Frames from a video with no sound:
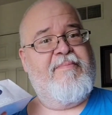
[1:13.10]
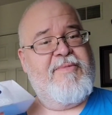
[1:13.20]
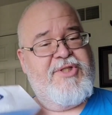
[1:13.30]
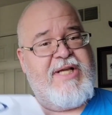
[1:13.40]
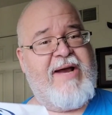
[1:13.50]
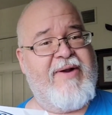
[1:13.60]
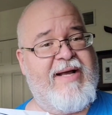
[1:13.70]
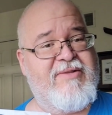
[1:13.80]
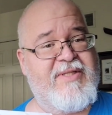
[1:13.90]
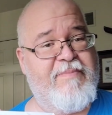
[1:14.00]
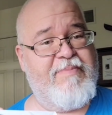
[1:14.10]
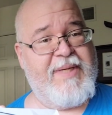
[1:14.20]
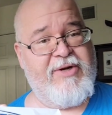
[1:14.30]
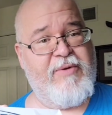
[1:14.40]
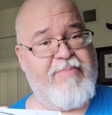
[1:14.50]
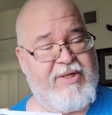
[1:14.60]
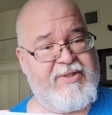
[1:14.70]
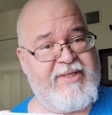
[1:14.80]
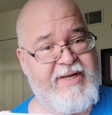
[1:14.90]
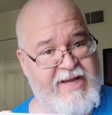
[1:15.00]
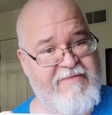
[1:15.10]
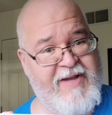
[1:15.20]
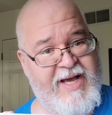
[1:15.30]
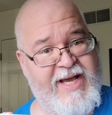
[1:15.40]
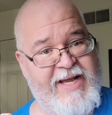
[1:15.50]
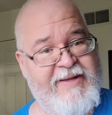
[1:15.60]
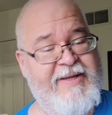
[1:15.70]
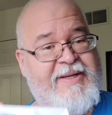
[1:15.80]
Shout out to Peterbilt Knife Guy.